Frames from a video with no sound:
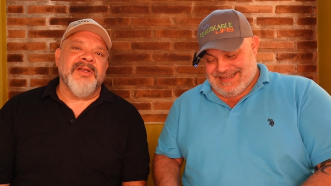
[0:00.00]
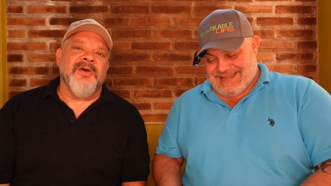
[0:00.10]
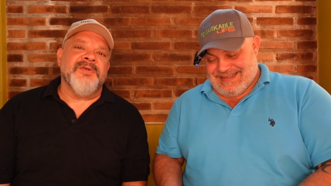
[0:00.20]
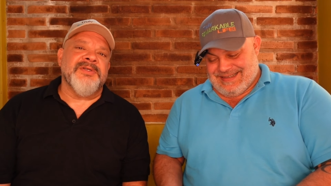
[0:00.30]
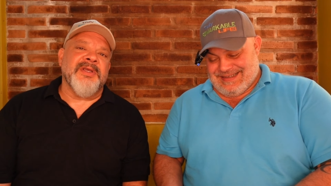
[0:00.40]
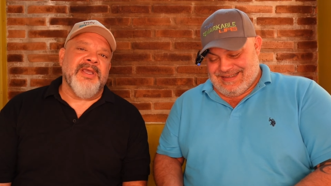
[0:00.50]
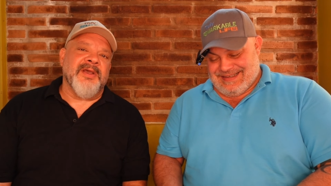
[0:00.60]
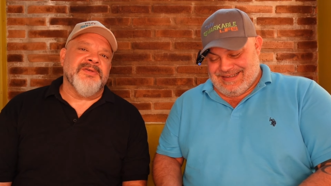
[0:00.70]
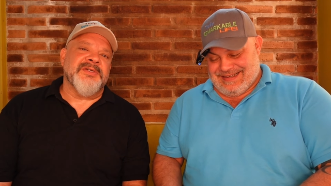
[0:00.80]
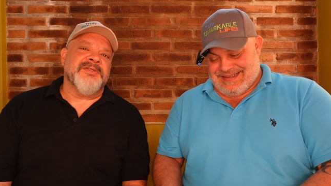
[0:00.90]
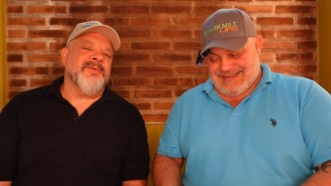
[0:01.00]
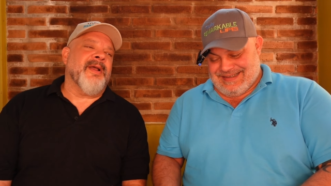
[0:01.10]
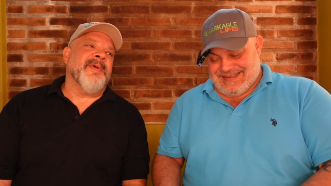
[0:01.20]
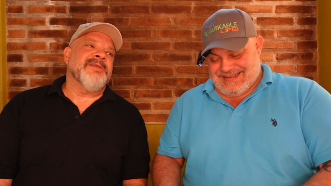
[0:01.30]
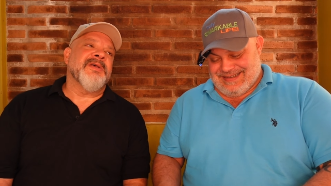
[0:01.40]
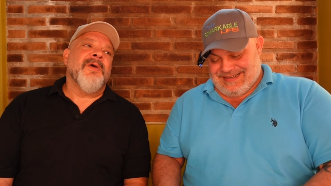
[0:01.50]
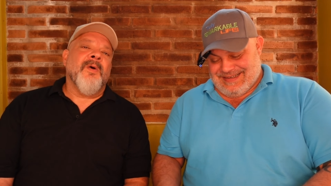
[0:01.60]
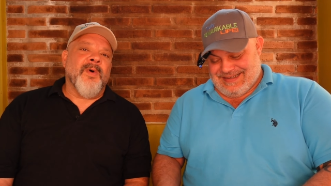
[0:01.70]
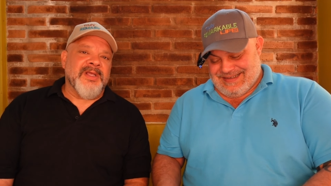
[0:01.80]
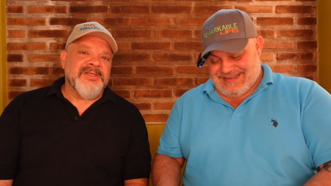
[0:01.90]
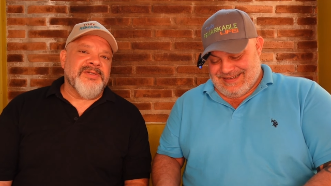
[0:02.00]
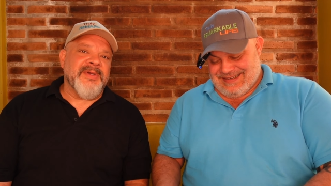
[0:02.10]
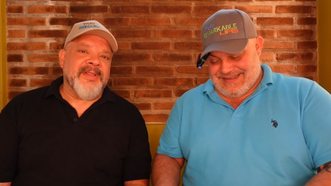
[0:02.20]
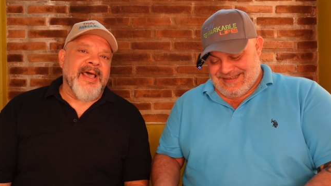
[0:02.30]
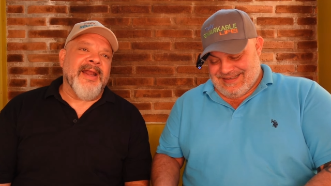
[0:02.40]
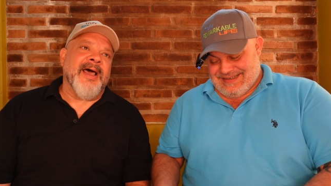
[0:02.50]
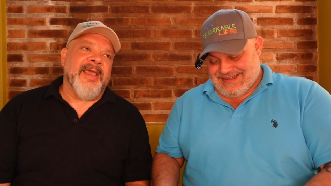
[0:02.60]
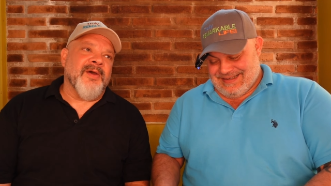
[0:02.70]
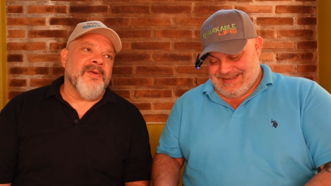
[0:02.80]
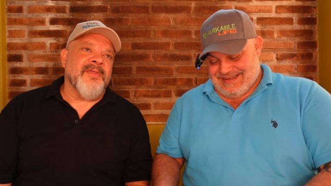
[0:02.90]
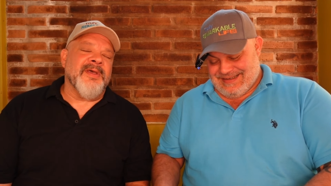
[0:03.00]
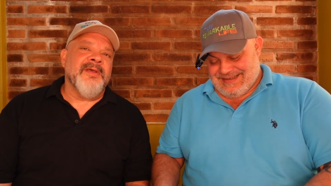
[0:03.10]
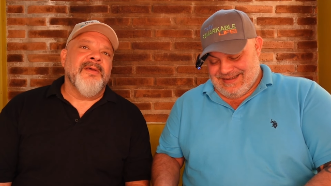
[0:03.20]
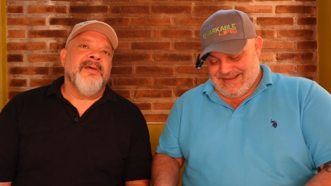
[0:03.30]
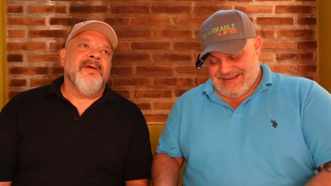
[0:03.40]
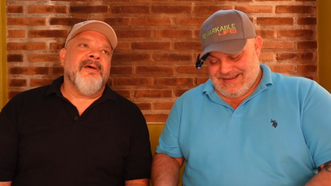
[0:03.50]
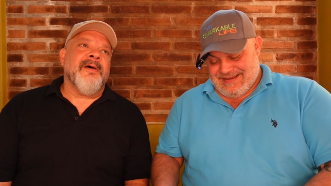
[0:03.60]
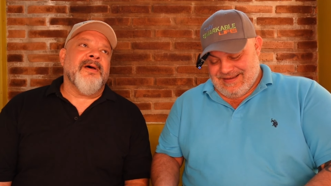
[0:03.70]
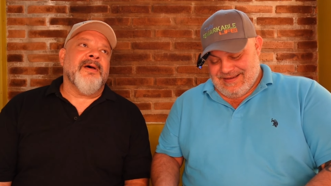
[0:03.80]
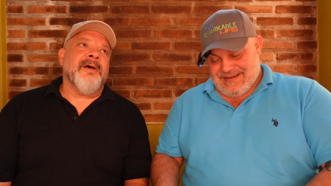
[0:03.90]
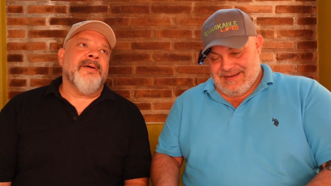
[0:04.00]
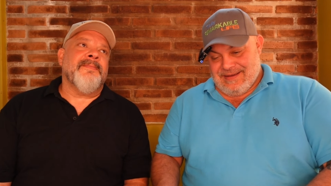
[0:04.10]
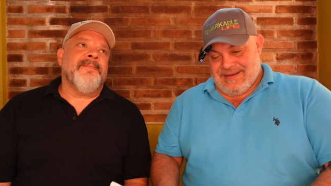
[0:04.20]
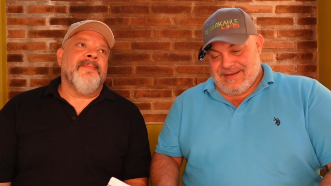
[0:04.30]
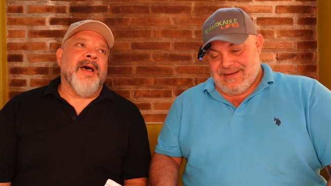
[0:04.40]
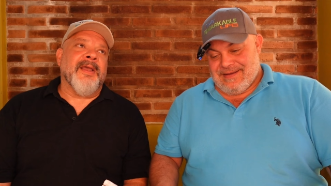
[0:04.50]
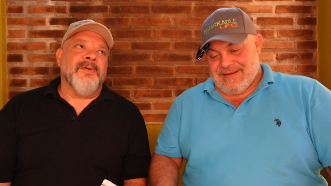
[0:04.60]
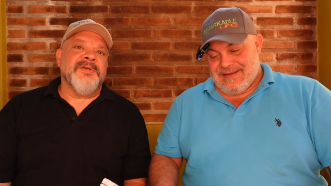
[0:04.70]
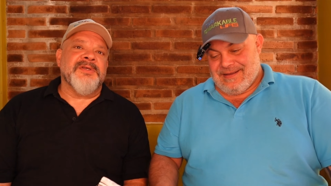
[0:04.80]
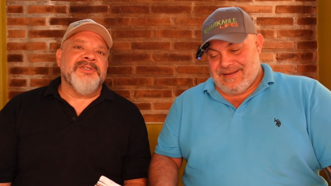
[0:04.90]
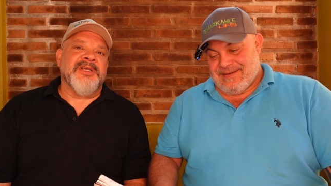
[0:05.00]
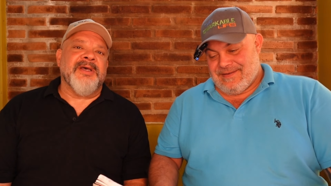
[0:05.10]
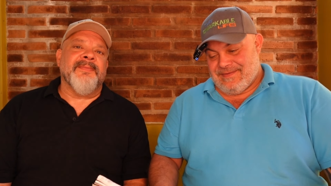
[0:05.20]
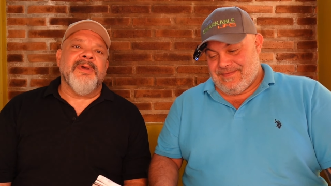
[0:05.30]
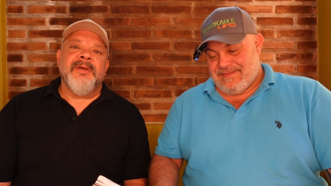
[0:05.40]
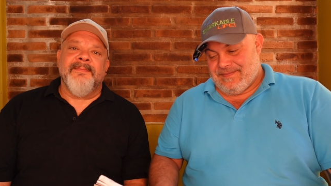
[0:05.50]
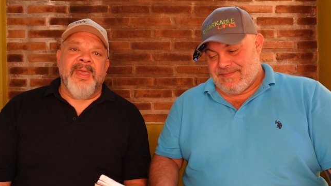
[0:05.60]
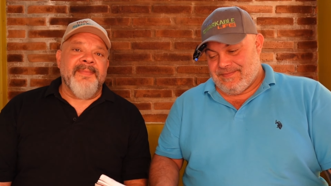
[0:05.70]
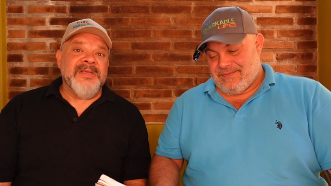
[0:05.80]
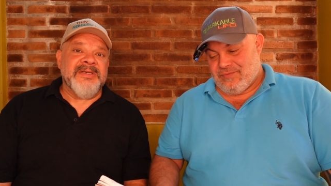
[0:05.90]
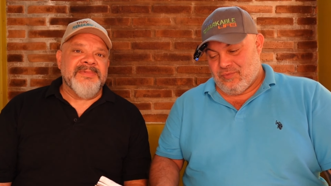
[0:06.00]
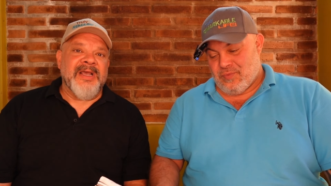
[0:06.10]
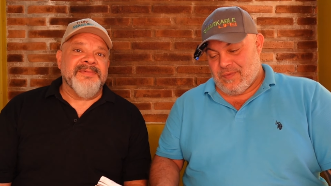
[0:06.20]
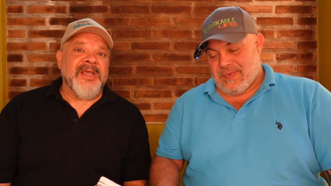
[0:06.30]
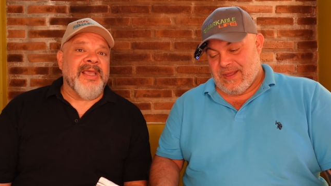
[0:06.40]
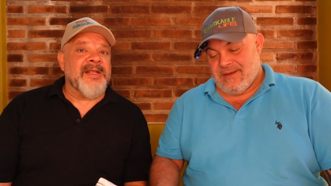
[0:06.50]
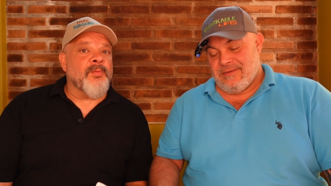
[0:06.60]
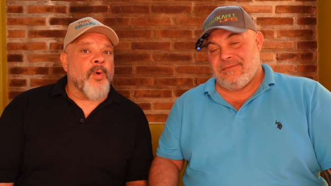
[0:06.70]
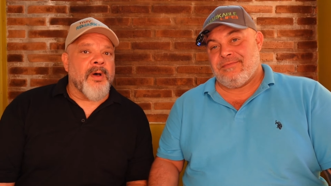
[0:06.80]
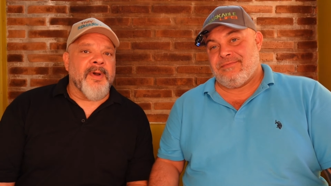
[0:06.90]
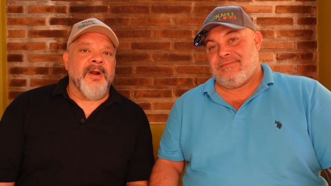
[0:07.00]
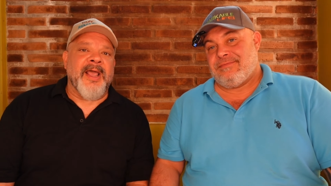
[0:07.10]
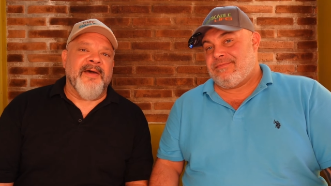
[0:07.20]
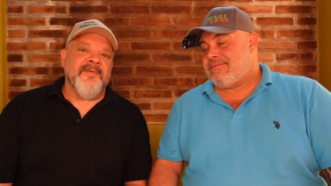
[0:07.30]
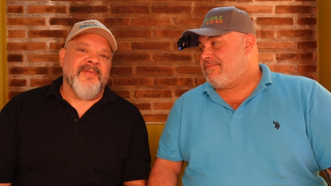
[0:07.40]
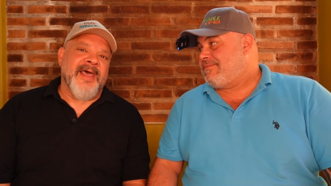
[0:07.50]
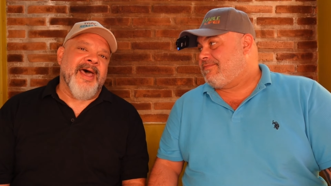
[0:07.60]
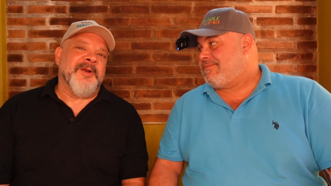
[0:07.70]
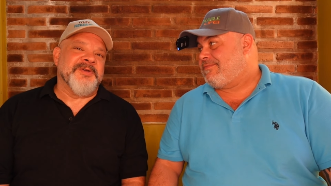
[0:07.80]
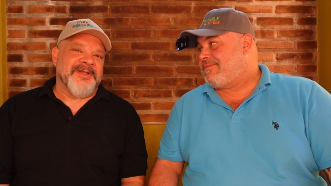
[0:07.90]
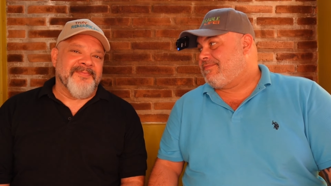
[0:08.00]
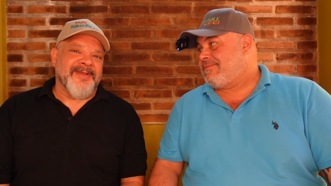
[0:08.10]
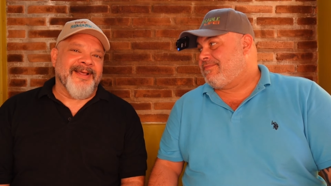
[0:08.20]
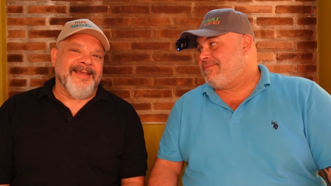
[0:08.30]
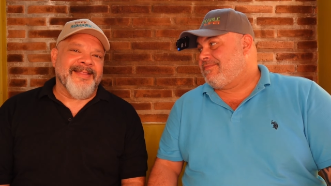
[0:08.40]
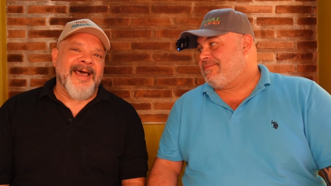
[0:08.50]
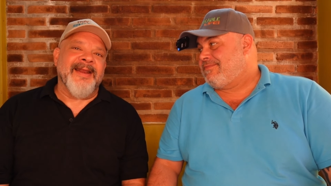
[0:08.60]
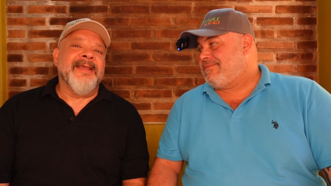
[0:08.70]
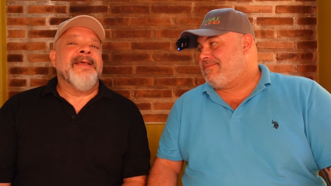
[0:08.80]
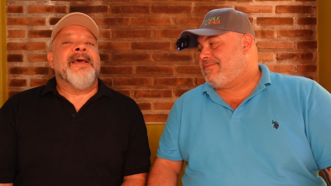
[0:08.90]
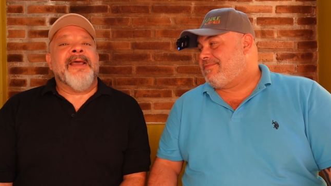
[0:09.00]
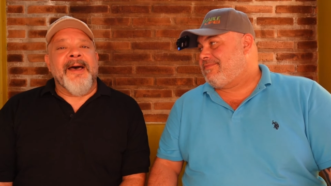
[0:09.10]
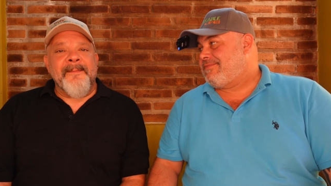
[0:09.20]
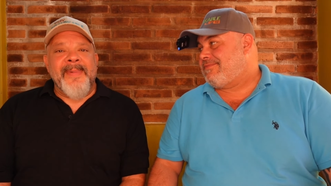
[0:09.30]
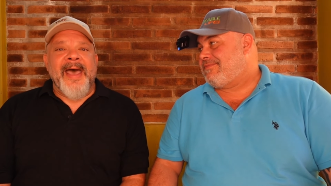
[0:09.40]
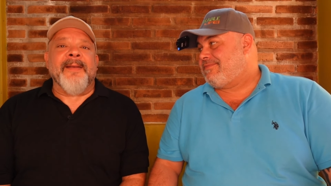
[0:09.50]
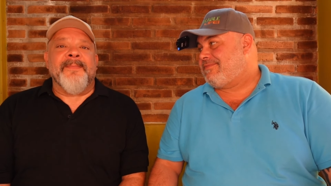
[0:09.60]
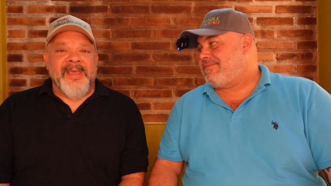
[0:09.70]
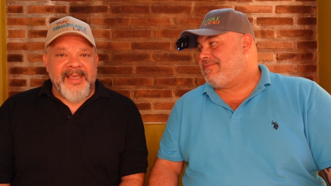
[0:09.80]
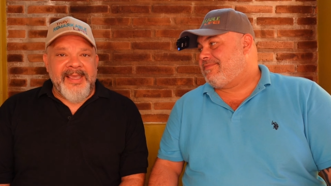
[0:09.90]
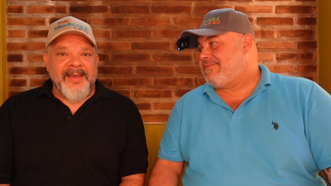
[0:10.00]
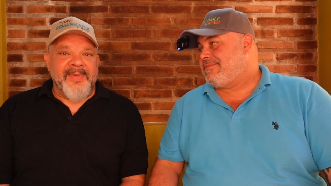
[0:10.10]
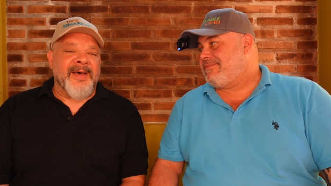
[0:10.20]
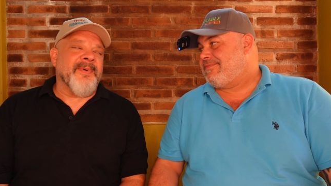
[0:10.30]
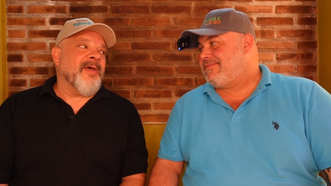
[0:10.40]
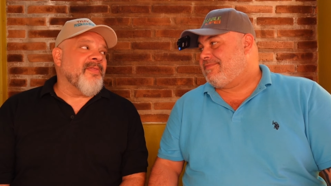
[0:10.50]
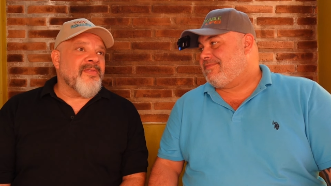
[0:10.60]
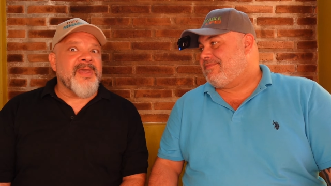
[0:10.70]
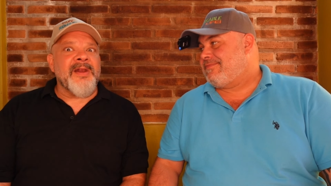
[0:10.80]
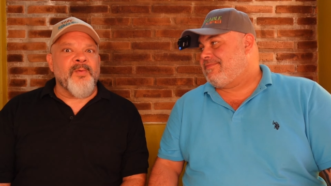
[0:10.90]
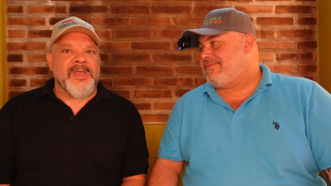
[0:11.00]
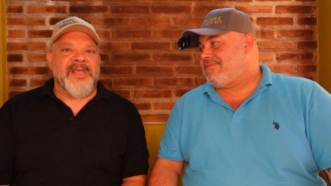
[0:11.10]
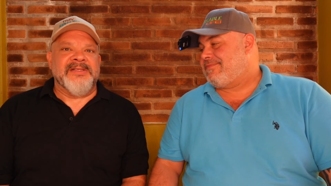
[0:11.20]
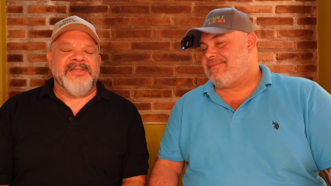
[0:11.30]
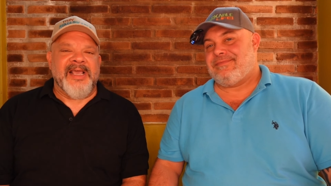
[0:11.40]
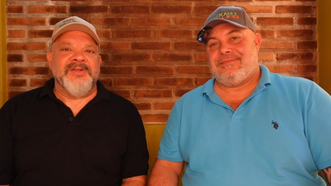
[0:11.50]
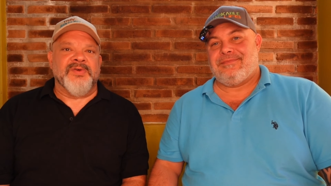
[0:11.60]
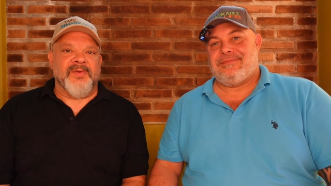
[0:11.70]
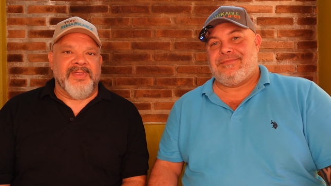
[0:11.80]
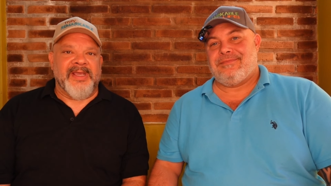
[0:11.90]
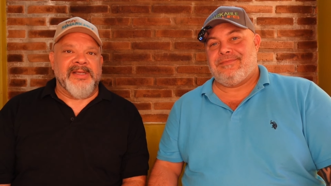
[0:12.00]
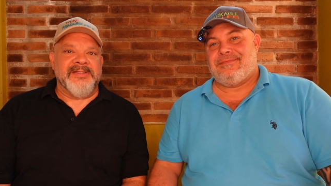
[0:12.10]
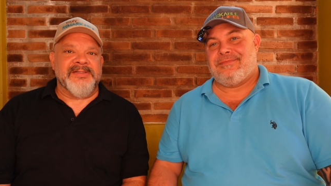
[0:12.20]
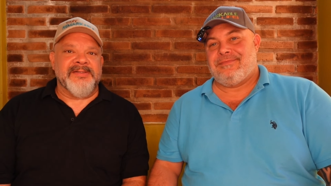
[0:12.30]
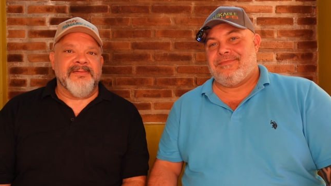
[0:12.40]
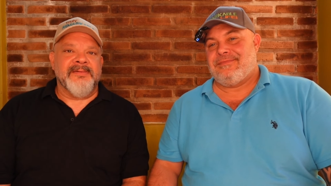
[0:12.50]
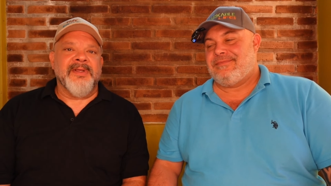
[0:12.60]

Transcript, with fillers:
Speaker 1: then go to he goes to ceramics. While he's doing that, I go to the uh, I go to the gym. Maybe sometimes I hit Walmart after that or something like that. Come back, pick him up, and then we can schedule things